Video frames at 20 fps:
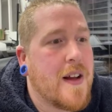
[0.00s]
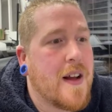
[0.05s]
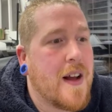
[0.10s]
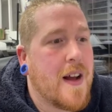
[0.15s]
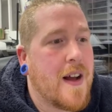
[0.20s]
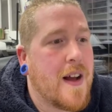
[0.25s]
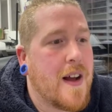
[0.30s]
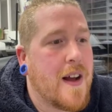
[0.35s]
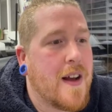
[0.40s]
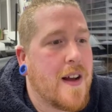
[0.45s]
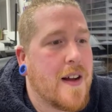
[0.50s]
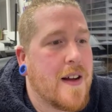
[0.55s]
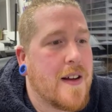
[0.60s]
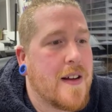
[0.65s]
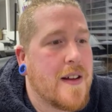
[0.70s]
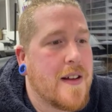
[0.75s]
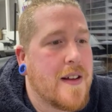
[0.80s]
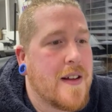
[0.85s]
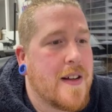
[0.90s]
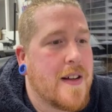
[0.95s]
Uh
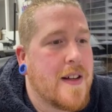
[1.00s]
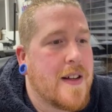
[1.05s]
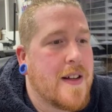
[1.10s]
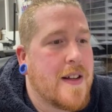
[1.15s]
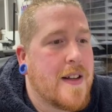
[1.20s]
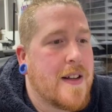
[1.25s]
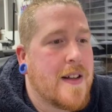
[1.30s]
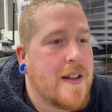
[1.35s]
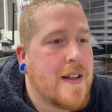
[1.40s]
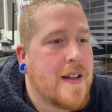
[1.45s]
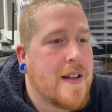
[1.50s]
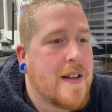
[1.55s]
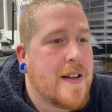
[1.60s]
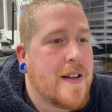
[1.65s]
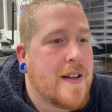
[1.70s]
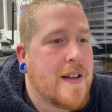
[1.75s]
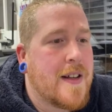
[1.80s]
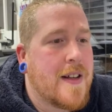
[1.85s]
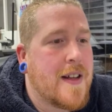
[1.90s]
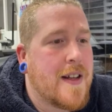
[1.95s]

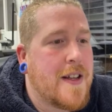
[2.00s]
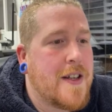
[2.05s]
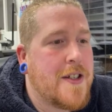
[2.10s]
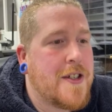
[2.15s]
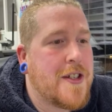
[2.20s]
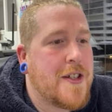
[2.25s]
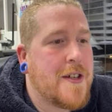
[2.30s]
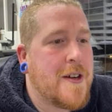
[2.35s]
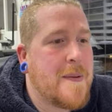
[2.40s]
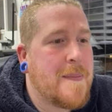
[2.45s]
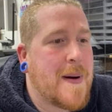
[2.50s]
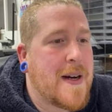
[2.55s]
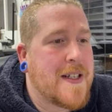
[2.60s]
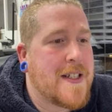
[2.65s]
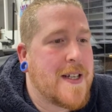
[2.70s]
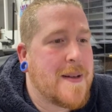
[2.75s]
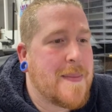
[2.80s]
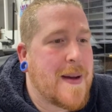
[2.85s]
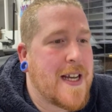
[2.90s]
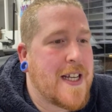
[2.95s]
you should do a
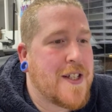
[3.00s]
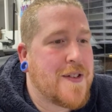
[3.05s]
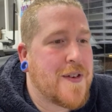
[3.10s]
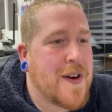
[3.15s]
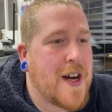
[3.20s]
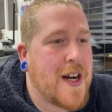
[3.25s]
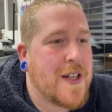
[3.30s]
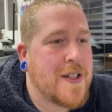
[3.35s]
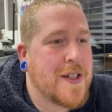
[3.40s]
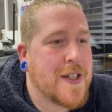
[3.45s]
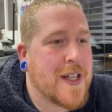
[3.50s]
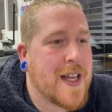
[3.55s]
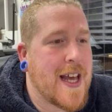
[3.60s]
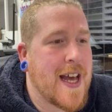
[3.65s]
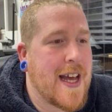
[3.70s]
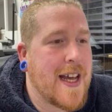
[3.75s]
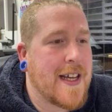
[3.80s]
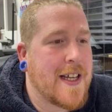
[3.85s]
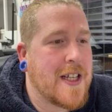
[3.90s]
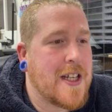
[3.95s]
budget page for
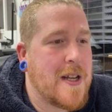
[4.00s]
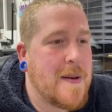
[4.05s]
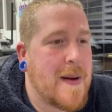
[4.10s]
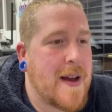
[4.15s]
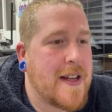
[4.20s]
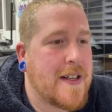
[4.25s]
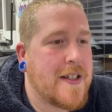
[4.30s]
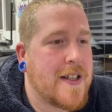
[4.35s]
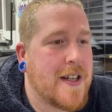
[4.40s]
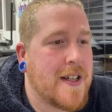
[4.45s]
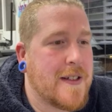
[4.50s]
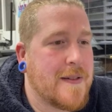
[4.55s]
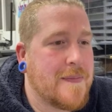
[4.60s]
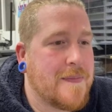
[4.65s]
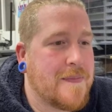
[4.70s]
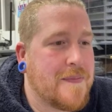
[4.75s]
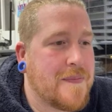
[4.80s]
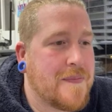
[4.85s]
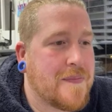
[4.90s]
100k. Can you imagine?